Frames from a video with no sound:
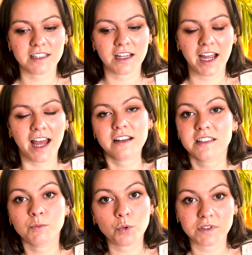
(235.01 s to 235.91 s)
I had a
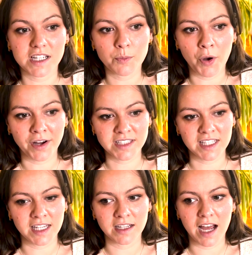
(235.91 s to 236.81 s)
small dinner
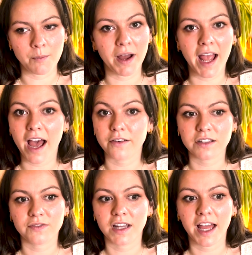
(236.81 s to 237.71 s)
party at my house
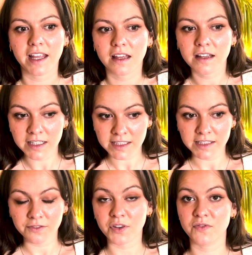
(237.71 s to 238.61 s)
for like
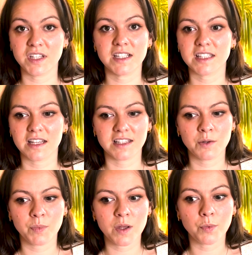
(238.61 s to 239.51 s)
15 16
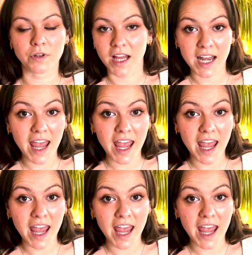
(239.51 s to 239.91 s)
people and